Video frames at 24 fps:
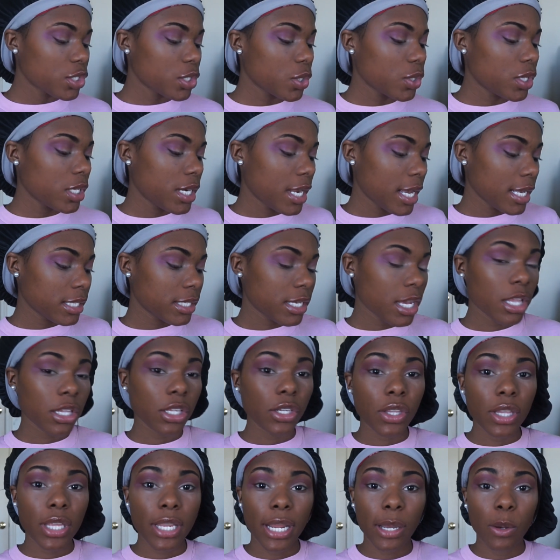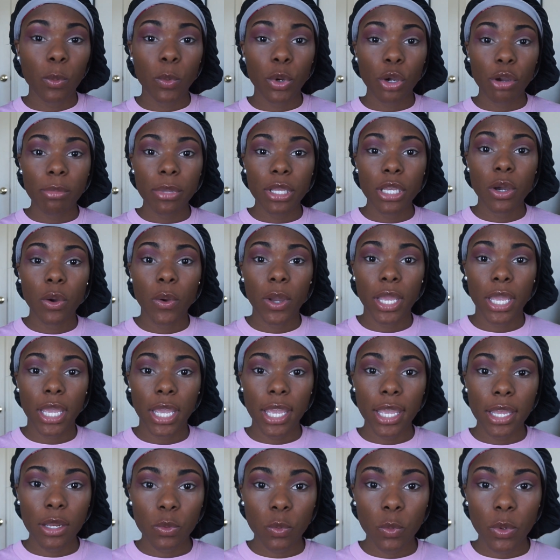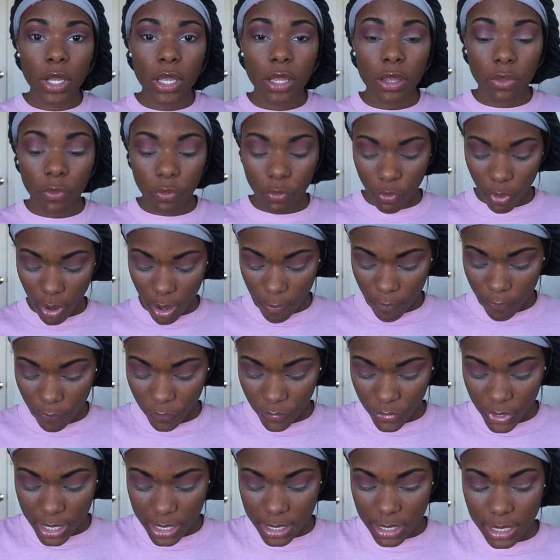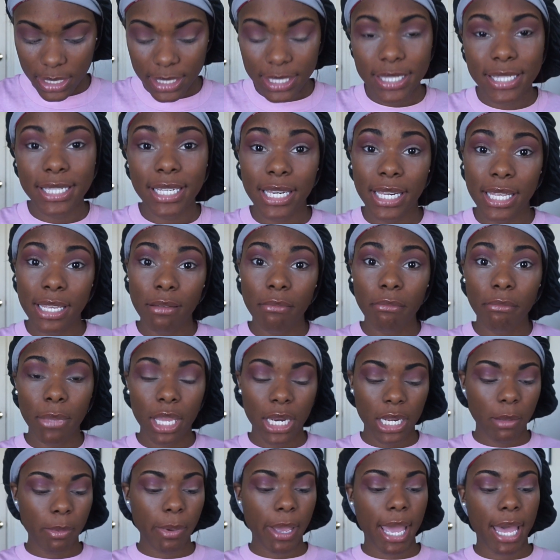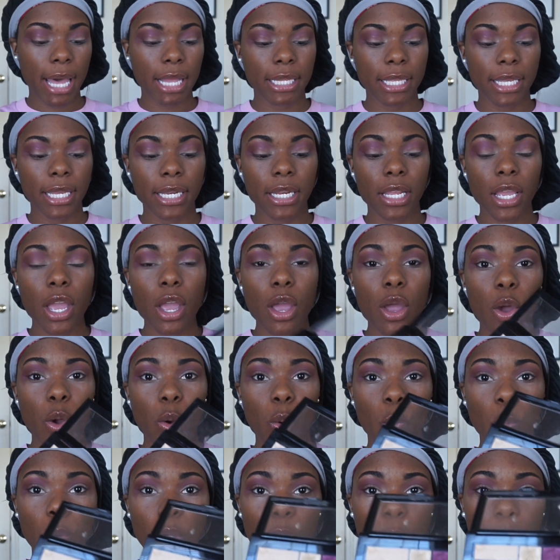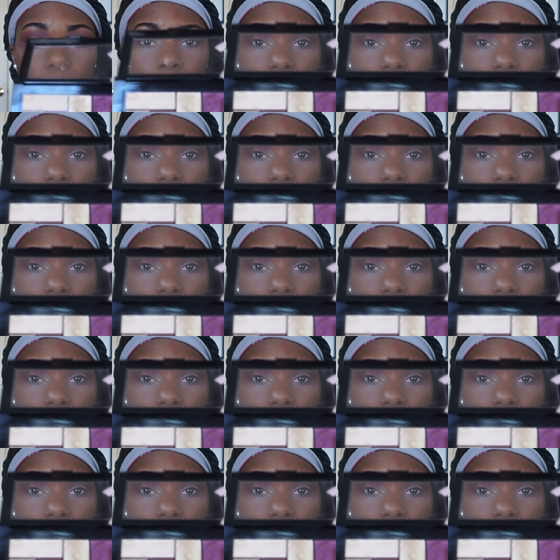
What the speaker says: So the next color that I will be going in with from this City Mini Palette will